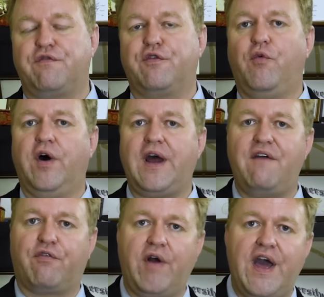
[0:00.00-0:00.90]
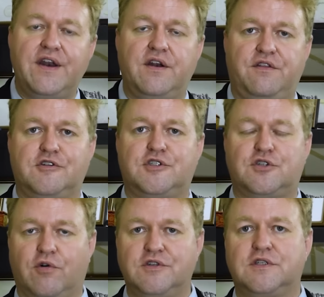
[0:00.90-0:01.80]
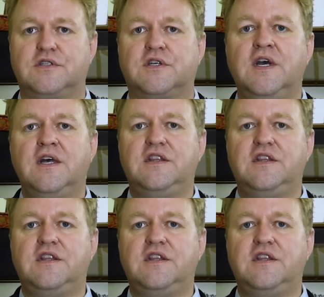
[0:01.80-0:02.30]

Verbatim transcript: From what I've read in other sources,